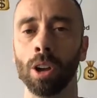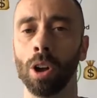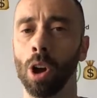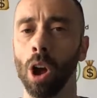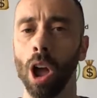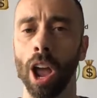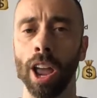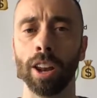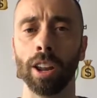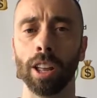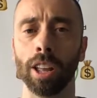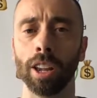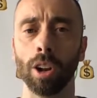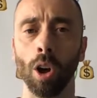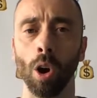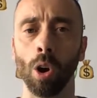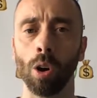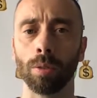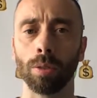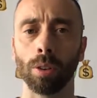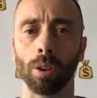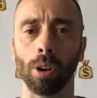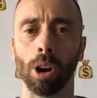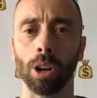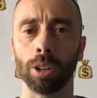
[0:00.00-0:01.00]
And then
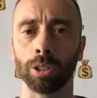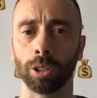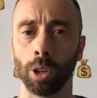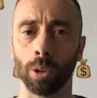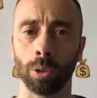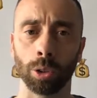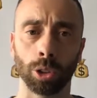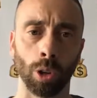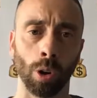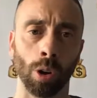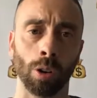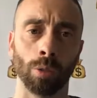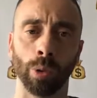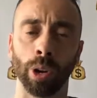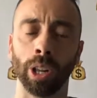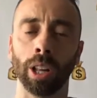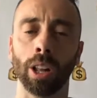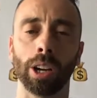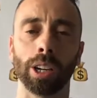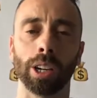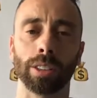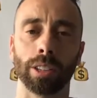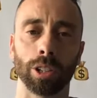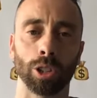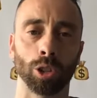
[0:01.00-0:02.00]
overall, though, so if we
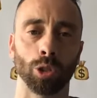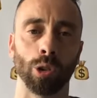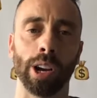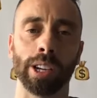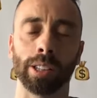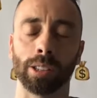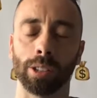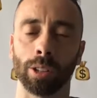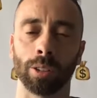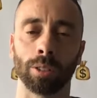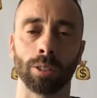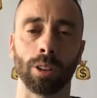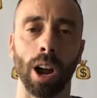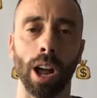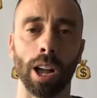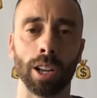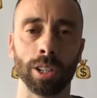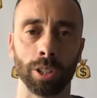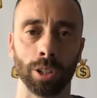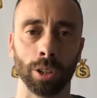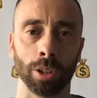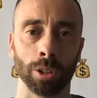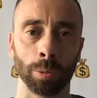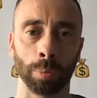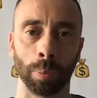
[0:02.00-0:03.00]
look at the strength of the
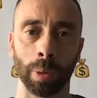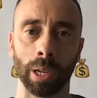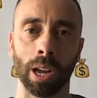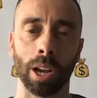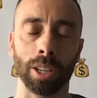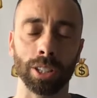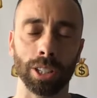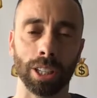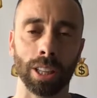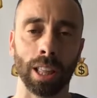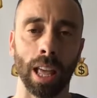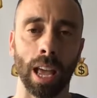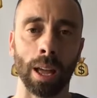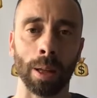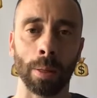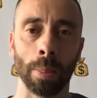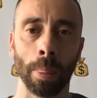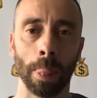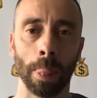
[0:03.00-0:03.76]
rosters, because of that,